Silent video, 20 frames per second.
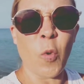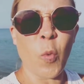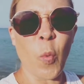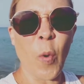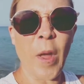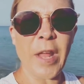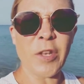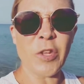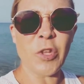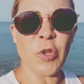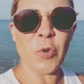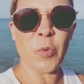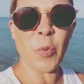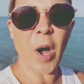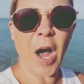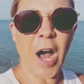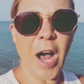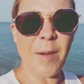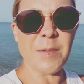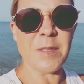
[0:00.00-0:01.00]
When you
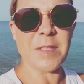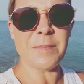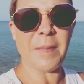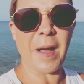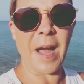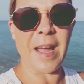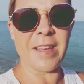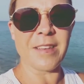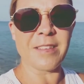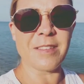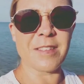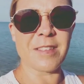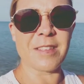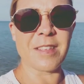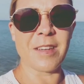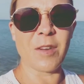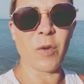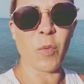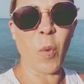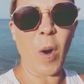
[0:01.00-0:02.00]
optimize
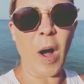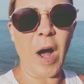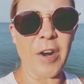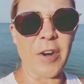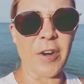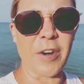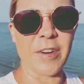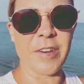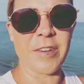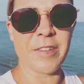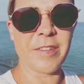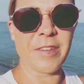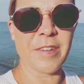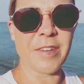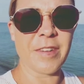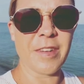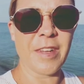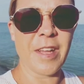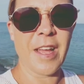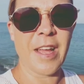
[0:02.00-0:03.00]
water,
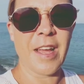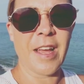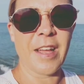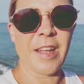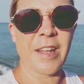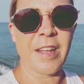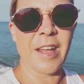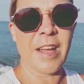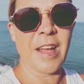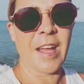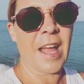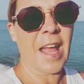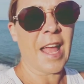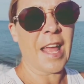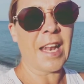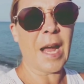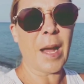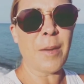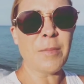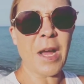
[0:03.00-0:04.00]

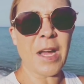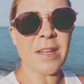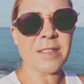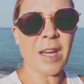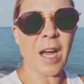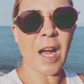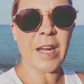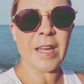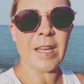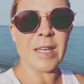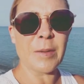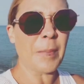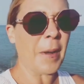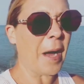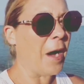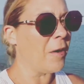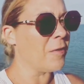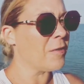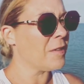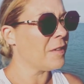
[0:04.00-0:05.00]
and I'm not talking
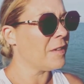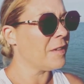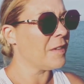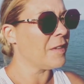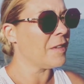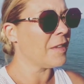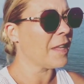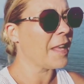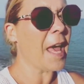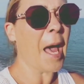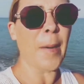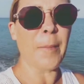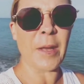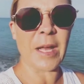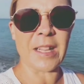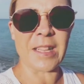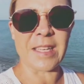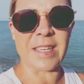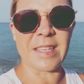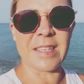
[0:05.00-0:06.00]
about
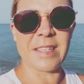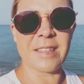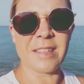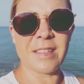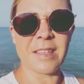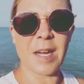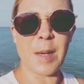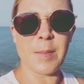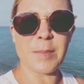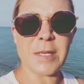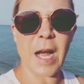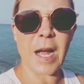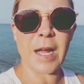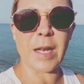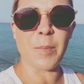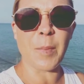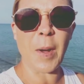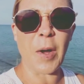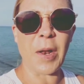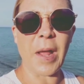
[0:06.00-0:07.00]
chemically, I'm
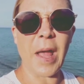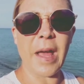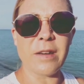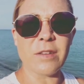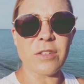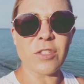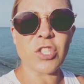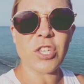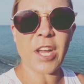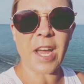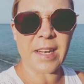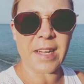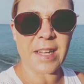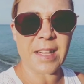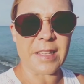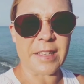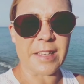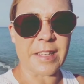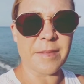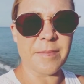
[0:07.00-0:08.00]
talking about
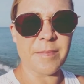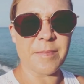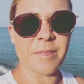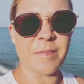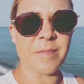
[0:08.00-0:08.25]
energetically,